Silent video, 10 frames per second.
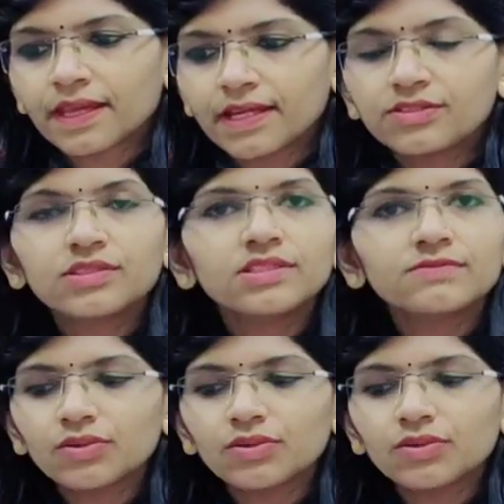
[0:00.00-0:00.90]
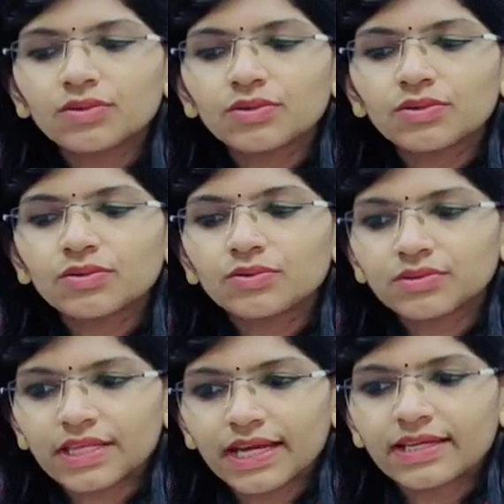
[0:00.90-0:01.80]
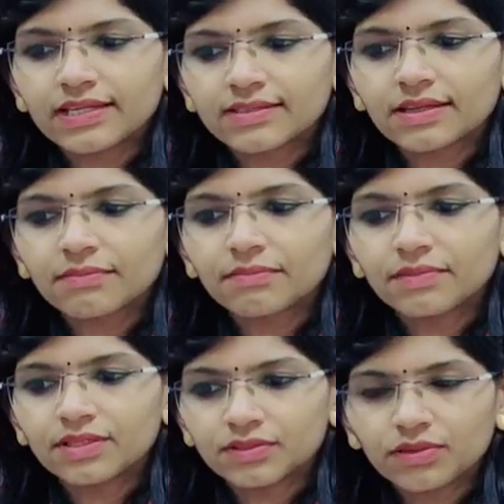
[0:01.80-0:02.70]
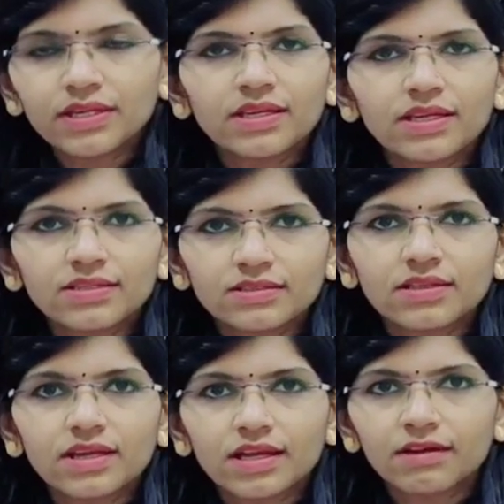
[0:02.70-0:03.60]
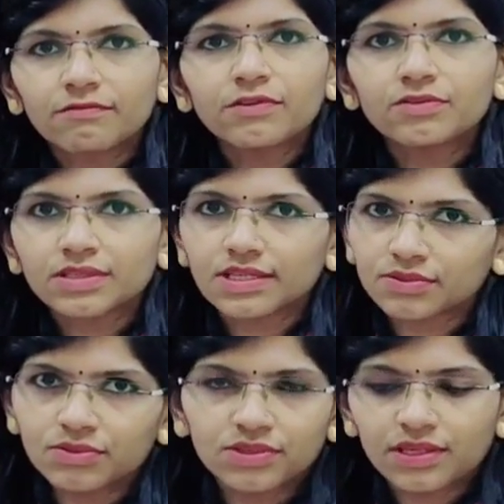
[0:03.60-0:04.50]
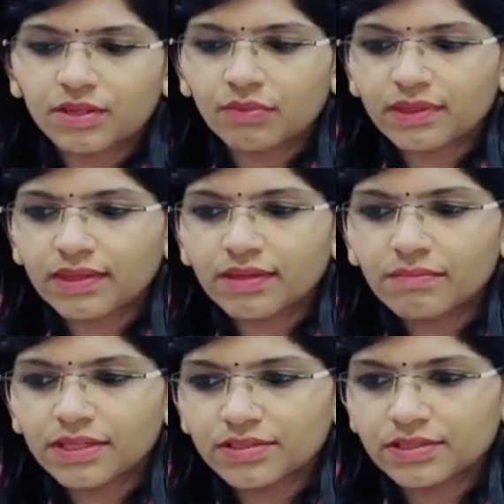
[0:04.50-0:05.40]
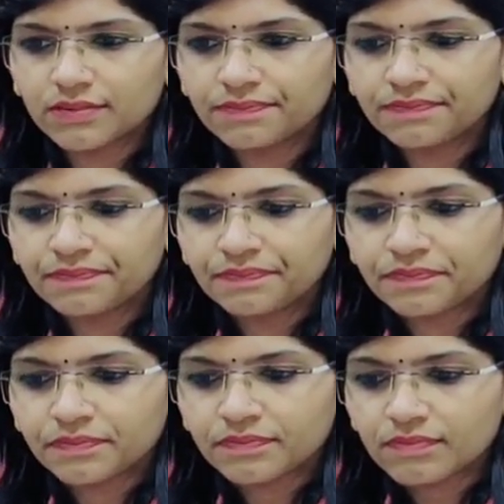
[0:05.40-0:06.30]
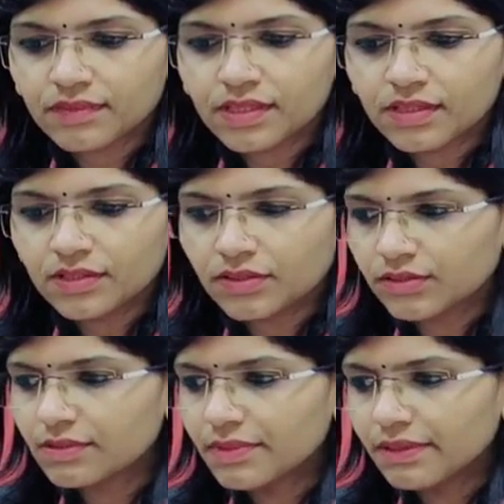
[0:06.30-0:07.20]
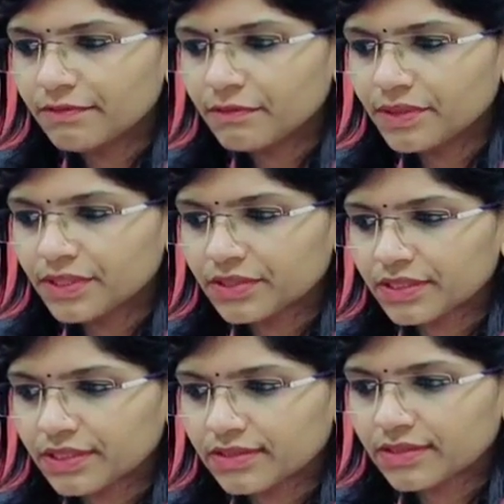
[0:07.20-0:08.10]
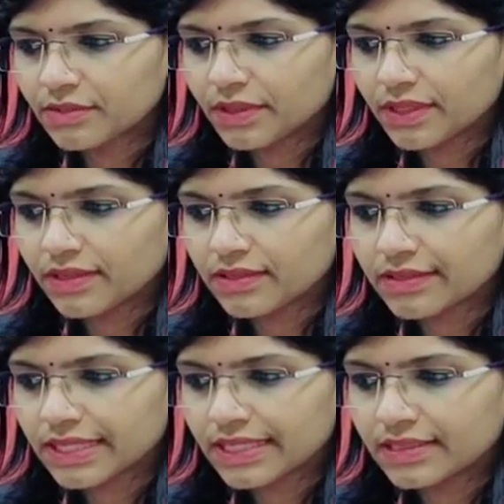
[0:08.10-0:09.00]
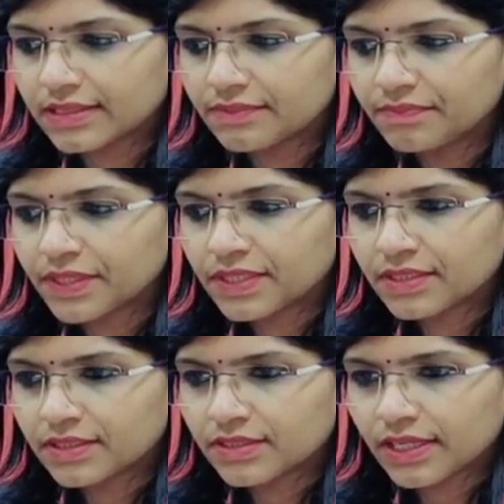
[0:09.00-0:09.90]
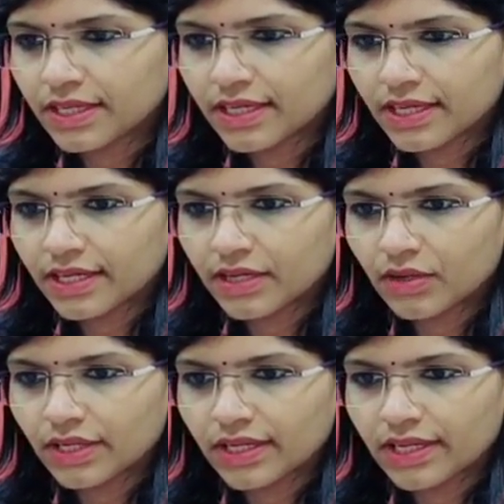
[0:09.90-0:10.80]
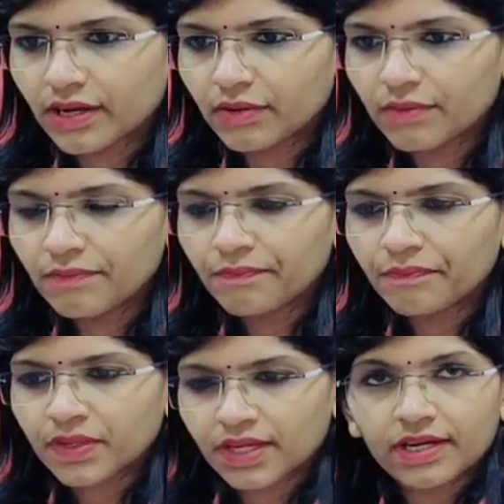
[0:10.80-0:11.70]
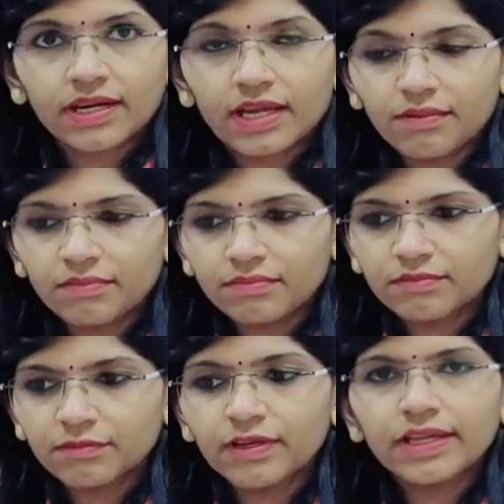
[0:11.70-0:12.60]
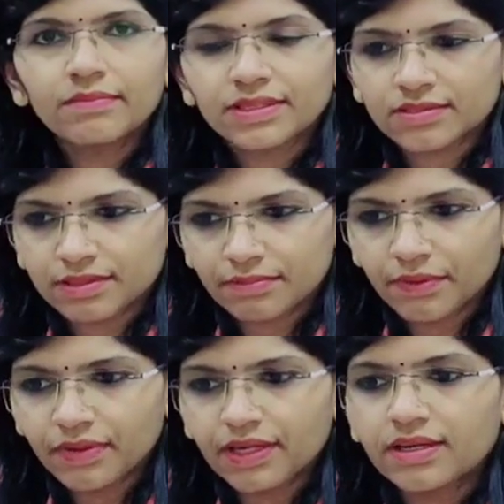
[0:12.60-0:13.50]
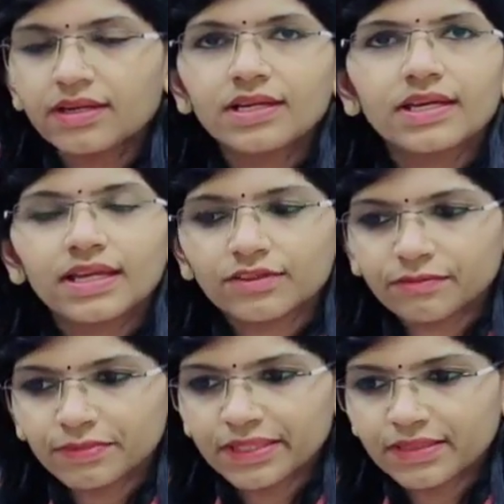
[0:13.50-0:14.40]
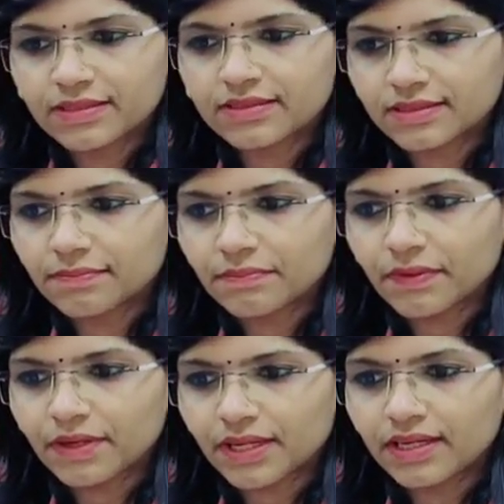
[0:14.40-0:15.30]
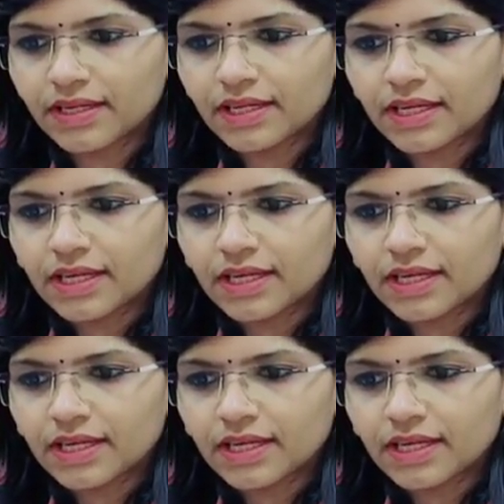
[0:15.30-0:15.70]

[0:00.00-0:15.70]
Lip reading: and she is forgetting to use that in some disorientation and confusion associated with the dementia. So some information it is given in this letter, just I can note it down. Her name, full name it's important, date of birth it is important.